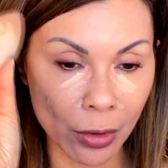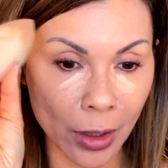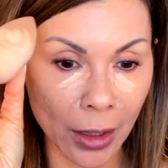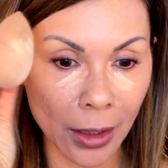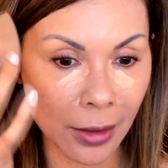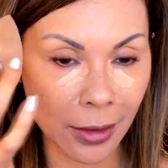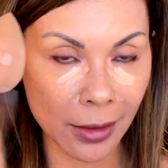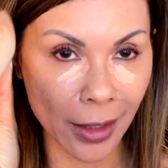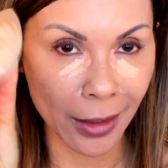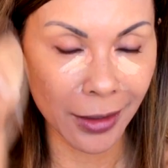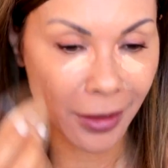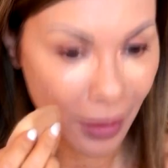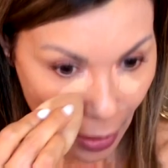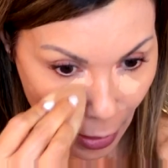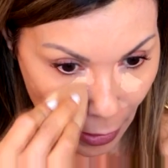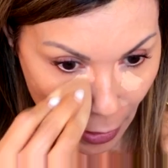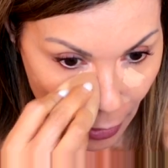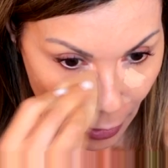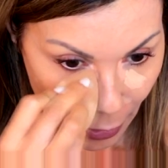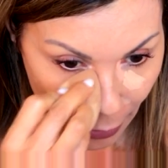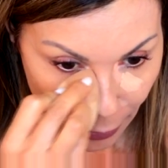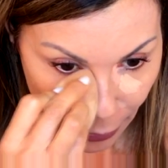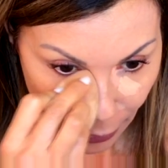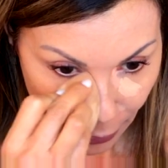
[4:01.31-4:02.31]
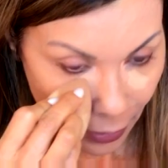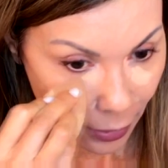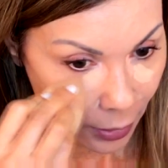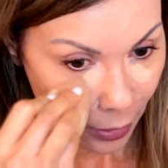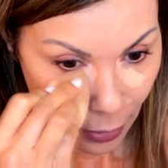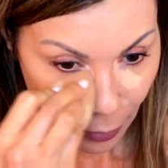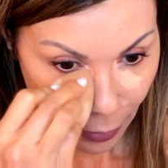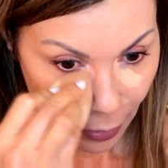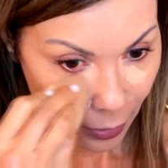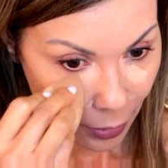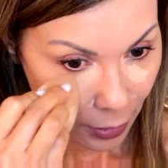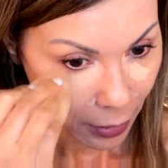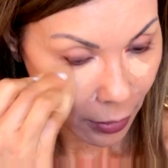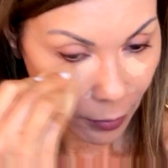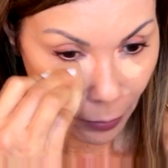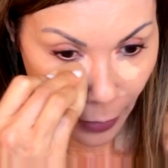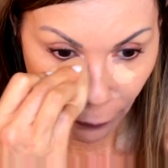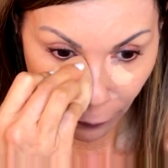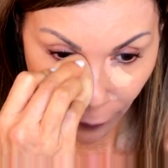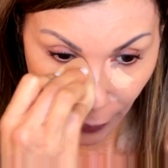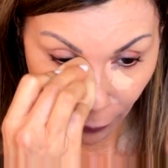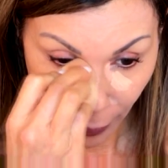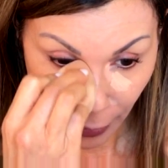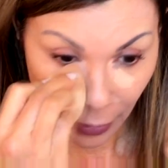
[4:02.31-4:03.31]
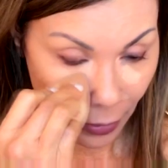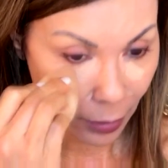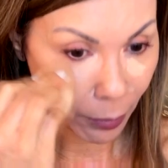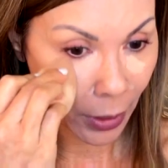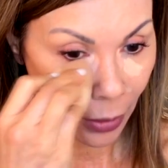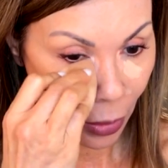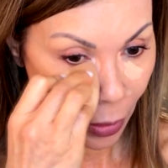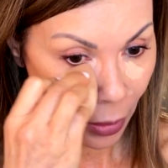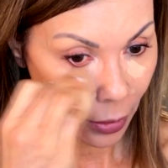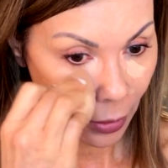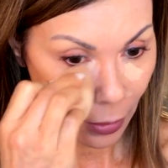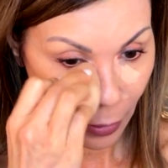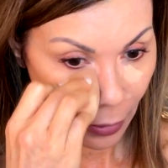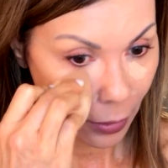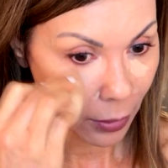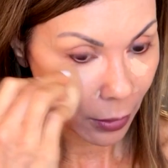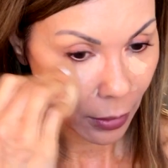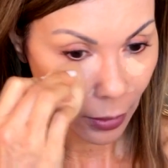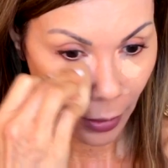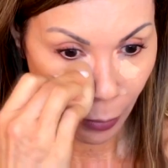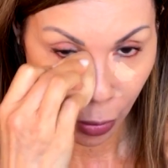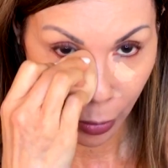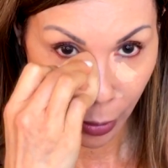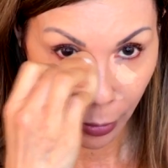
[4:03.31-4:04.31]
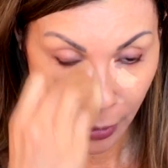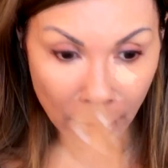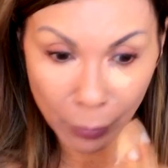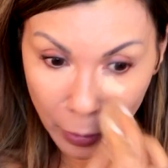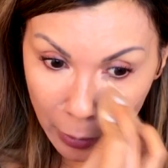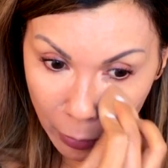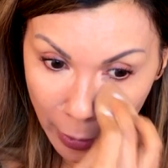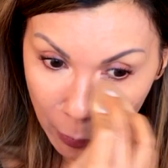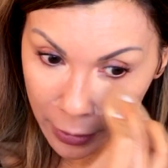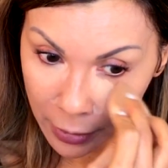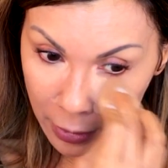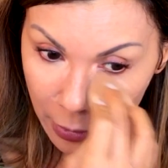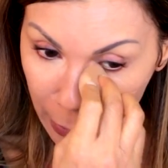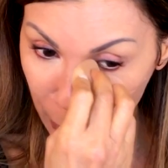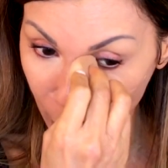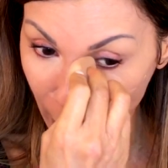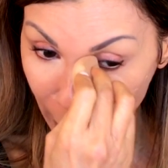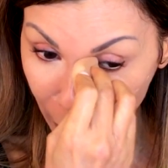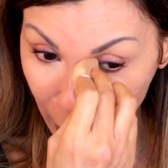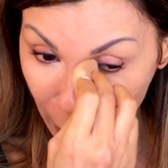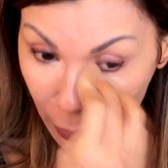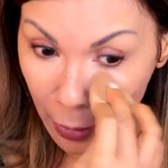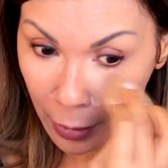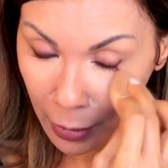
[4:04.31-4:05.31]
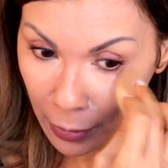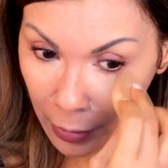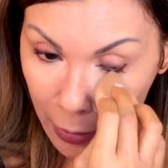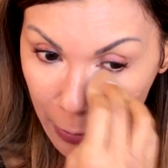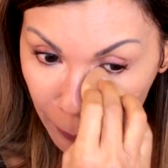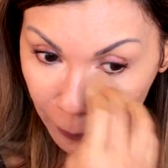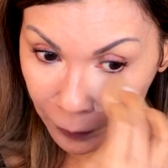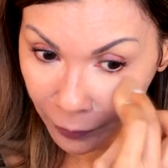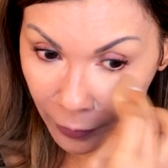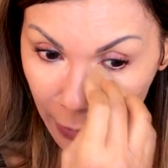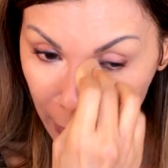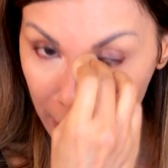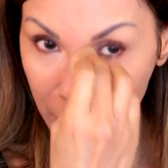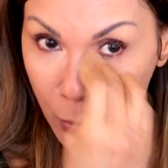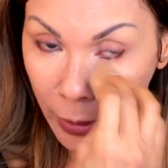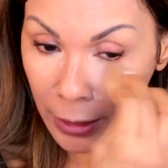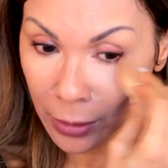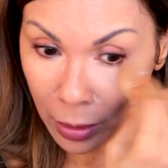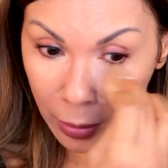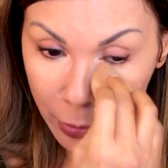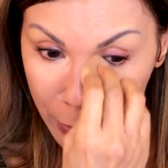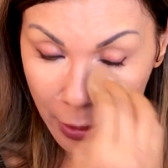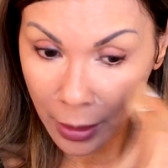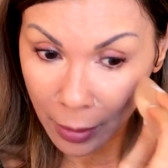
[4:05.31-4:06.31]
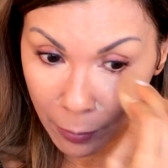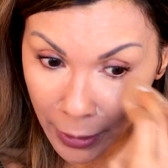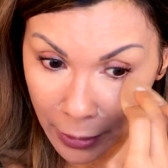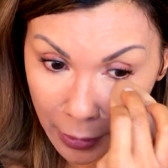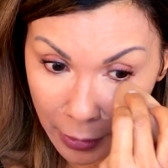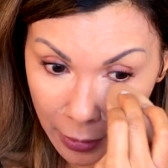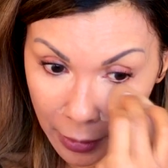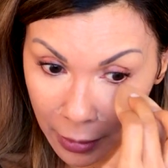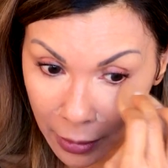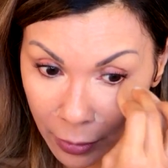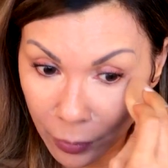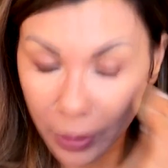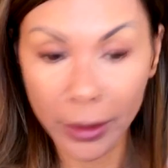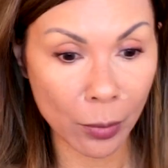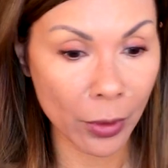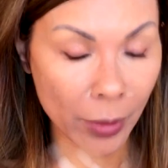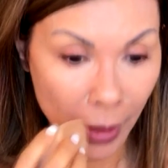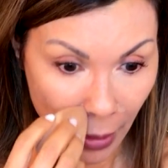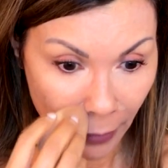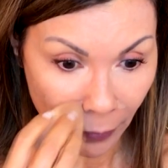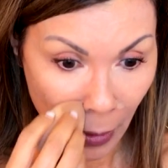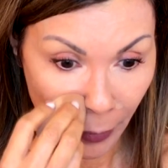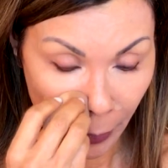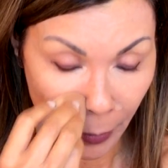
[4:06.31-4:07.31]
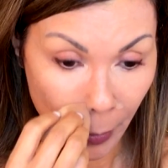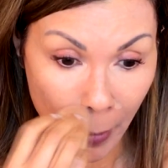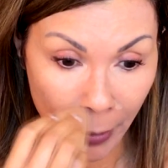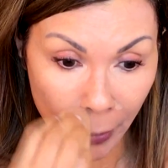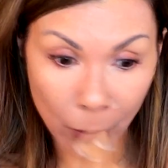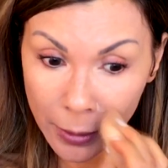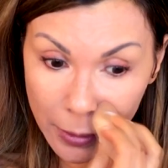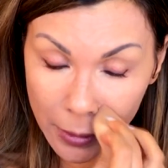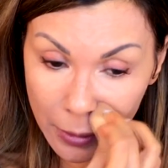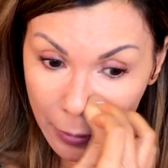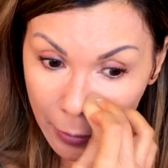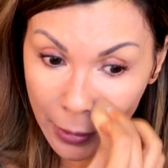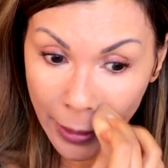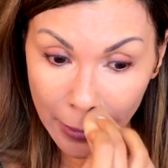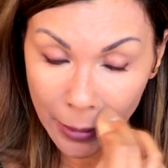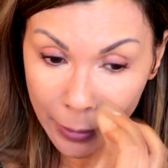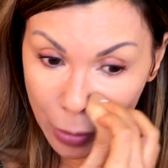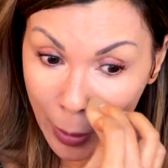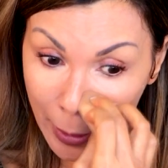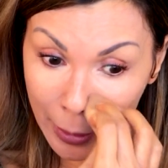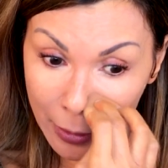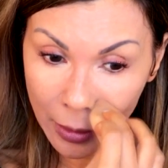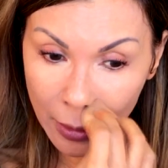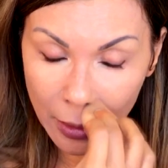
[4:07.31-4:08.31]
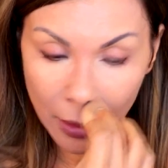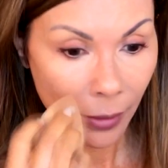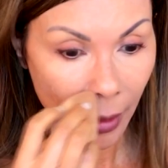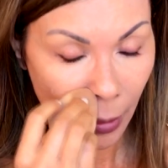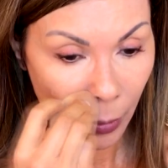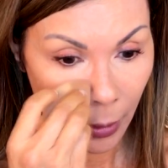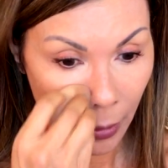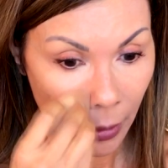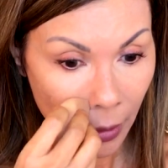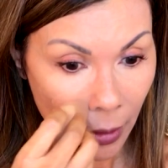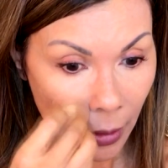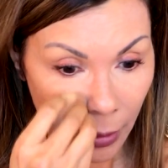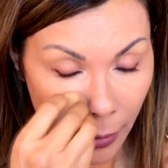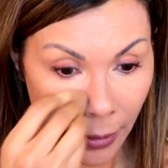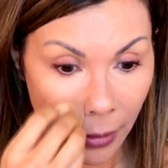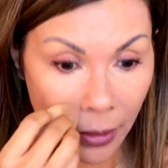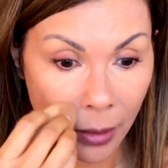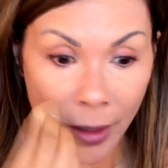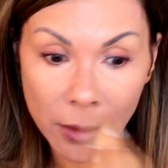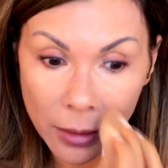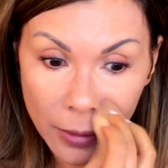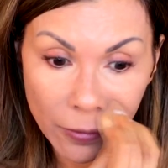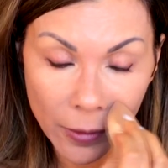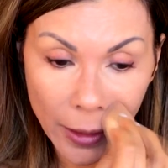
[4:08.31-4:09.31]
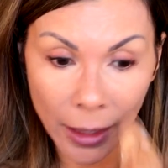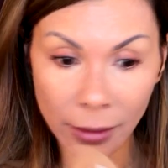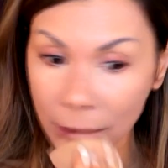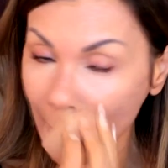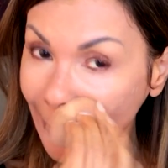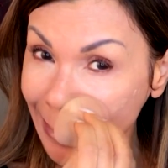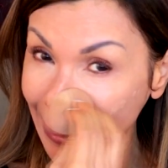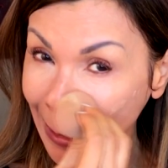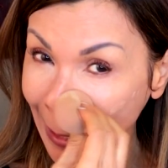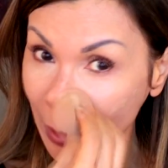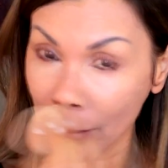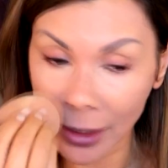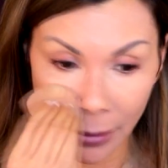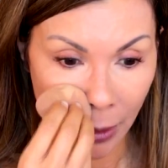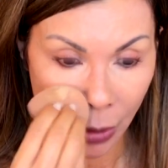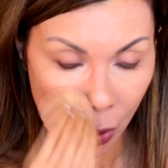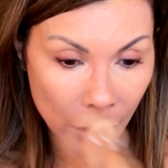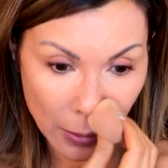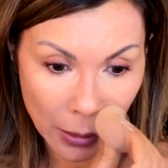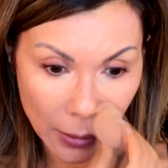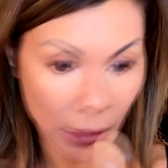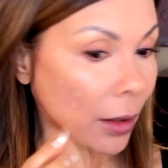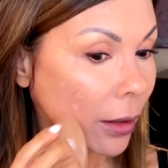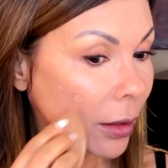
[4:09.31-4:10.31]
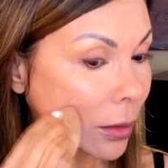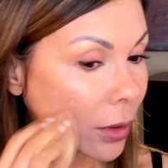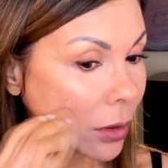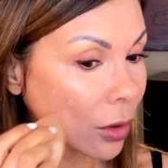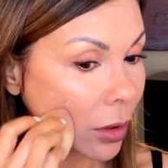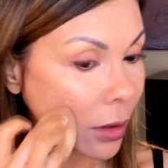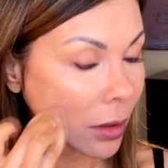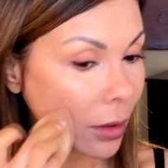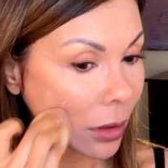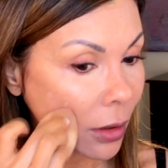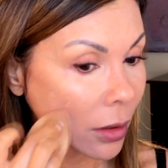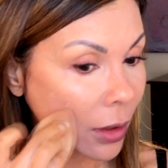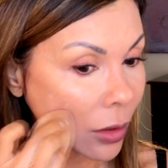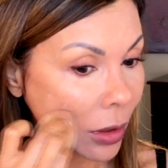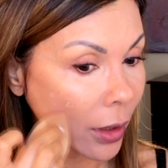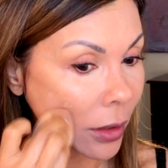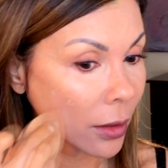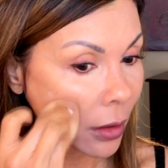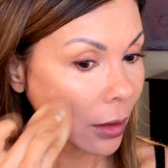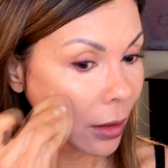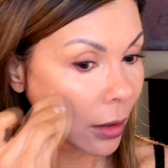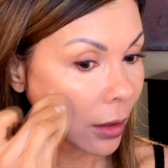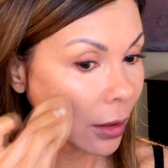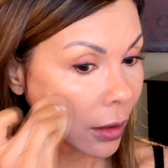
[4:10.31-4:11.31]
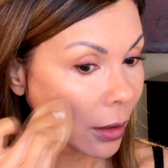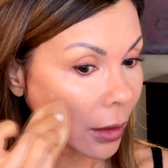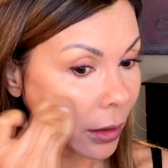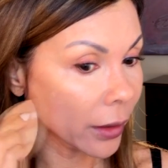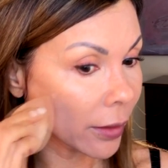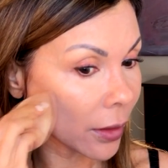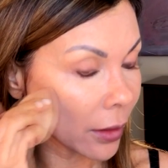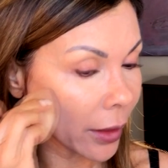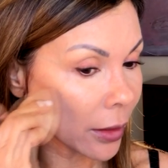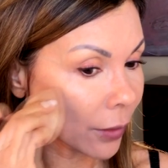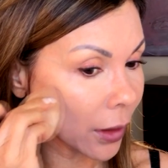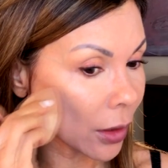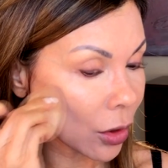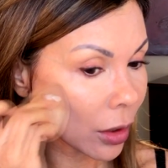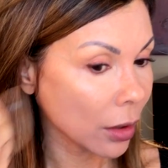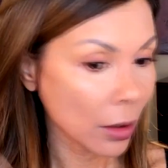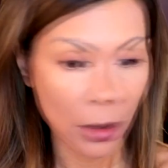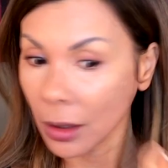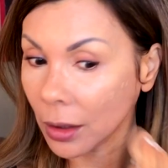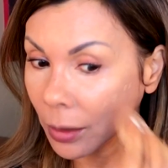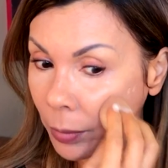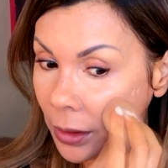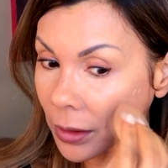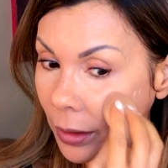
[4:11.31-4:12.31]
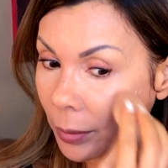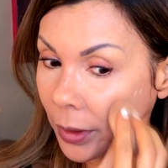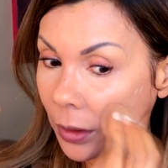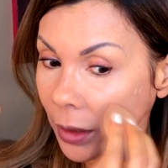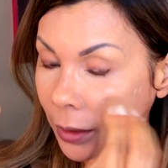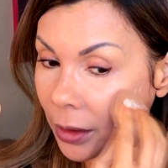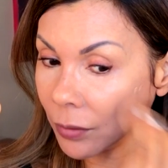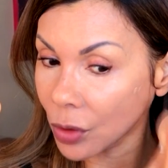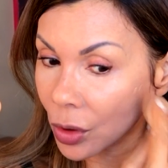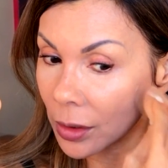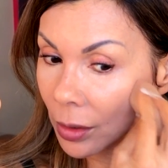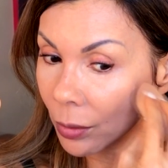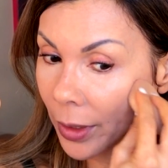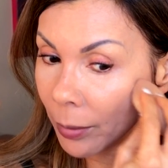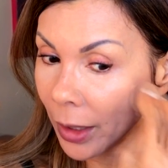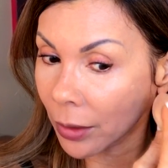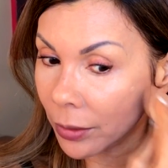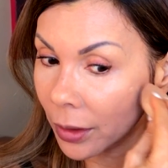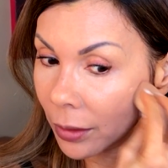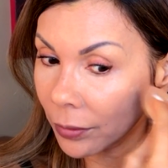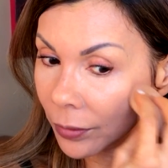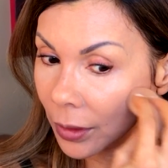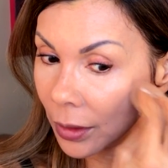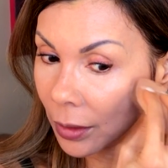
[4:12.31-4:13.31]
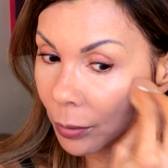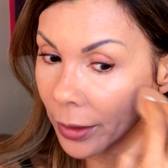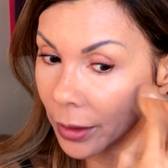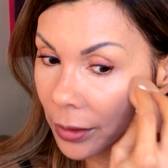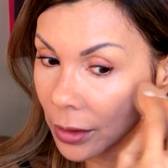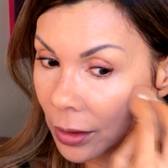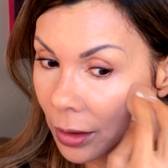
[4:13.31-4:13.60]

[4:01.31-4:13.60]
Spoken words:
It's not dirty, it's stained, and it's my favorite sponge. It picks up and leaves just the right amount of product on the skin.